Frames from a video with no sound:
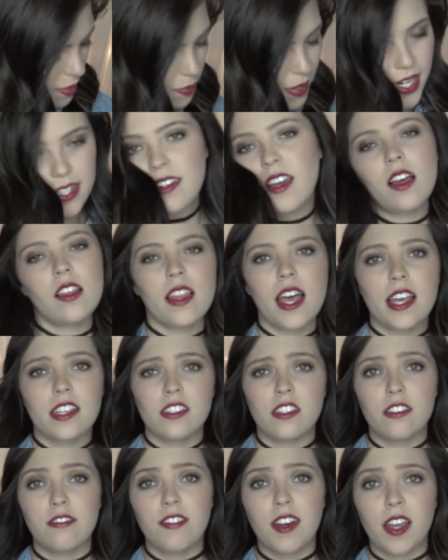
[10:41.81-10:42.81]
it might not
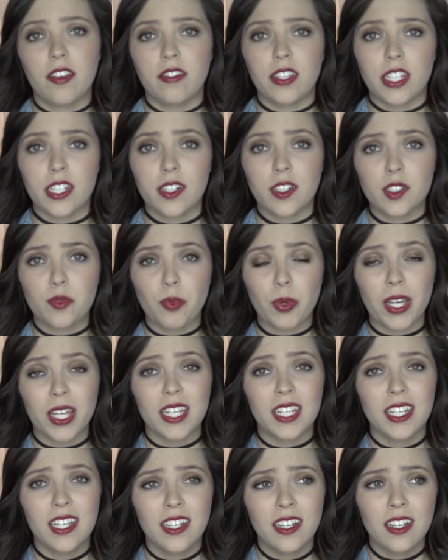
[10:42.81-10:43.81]
last you five years,
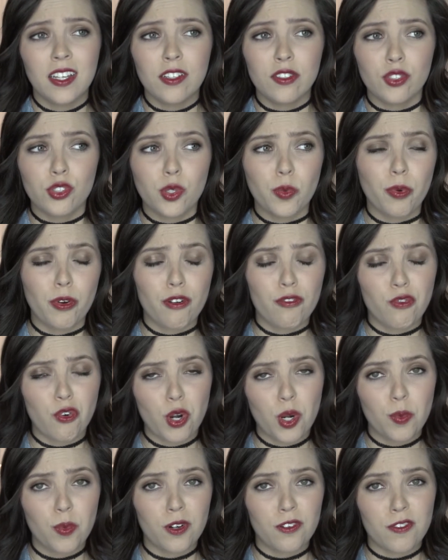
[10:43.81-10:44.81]
but super
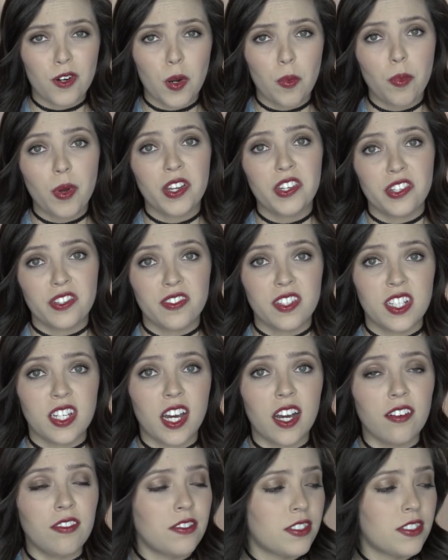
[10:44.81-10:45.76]
affordable for a bunch of stuff.